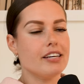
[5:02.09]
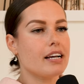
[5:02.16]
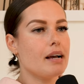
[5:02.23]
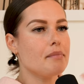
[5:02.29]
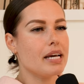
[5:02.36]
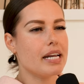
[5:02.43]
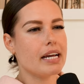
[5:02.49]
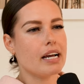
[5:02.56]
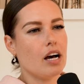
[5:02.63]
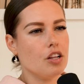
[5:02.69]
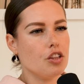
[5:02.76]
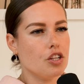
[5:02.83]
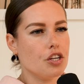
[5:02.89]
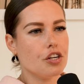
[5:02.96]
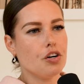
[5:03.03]
feel like I'm getting a
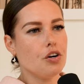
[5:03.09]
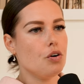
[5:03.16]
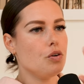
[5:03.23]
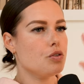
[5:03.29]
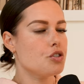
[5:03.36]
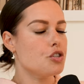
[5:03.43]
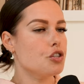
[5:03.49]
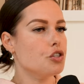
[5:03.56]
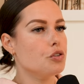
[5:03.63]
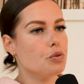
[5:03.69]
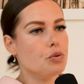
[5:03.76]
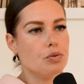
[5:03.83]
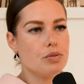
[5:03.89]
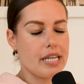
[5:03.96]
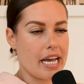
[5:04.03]
little
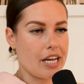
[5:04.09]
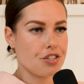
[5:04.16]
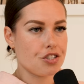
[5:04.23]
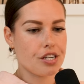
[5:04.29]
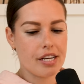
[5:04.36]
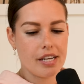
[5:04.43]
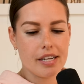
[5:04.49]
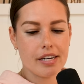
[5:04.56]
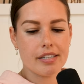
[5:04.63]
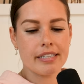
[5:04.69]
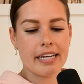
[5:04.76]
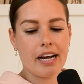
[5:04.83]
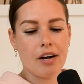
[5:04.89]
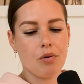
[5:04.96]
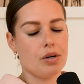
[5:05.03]
too tangenty here
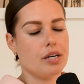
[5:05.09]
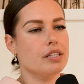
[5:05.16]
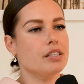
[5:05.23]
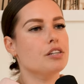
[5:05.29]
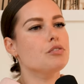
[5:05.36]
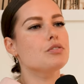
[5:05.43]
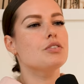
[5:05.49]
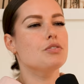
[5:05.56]
now, or a little